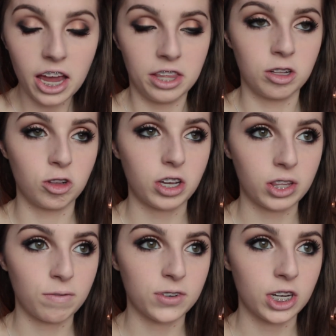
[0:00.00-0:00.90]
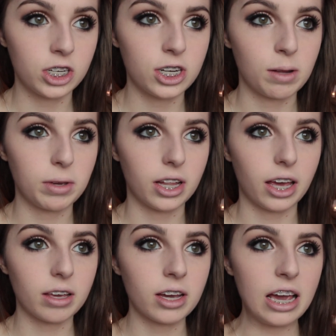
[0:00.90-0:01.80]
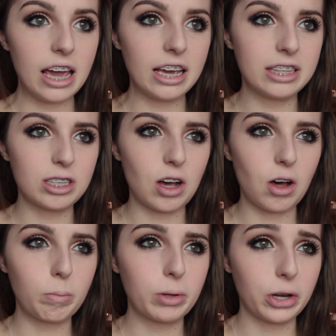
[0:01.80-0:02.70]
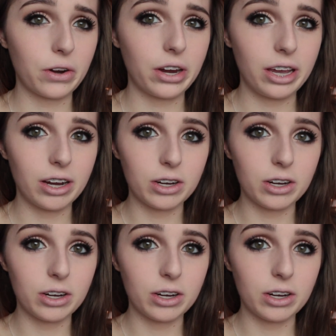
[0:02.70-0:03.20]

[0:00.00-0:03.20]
and then look at the footage and it be like, it's all blurry.